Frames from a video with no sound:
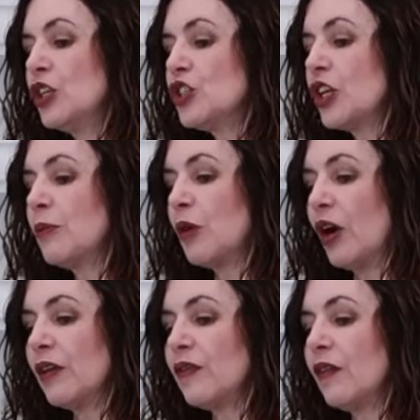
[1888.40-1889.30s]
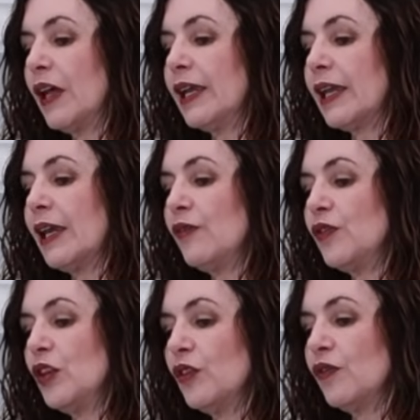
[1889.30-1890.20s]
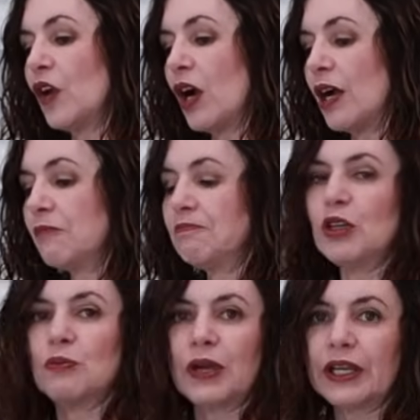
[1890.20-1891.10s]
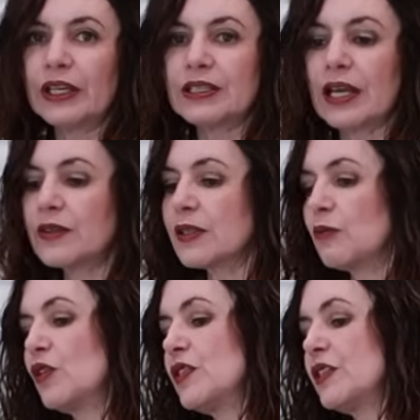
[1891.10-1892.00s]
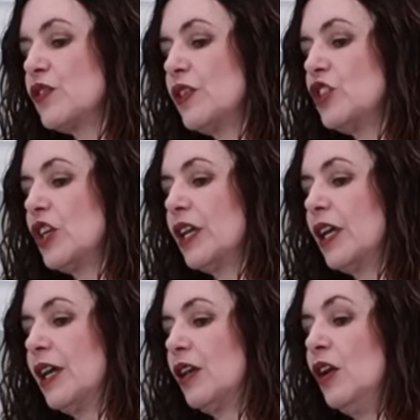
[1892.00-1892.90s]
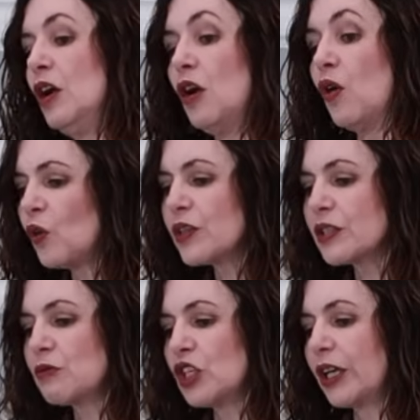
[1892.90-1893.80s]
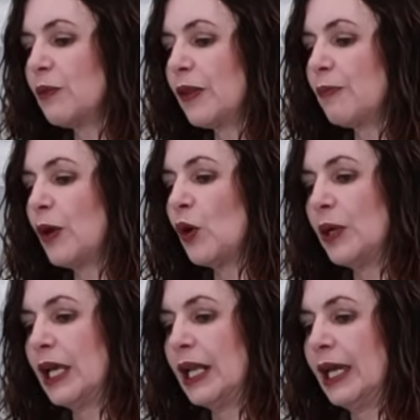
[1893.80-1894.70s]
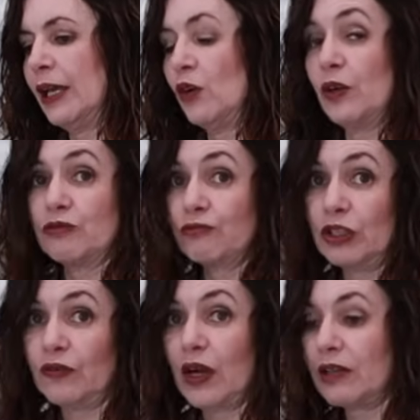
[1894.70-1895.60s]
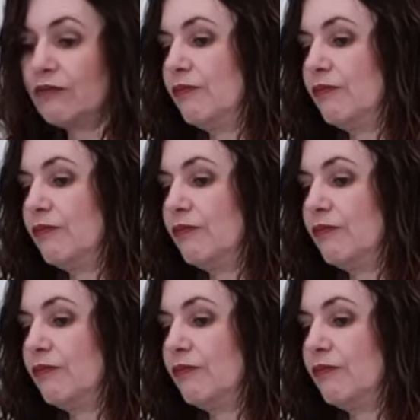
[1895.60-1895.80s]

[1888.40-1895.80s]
chicken broth, like if you're breaking down some rotisserie chicken or some chicken with bone in it, or you've got,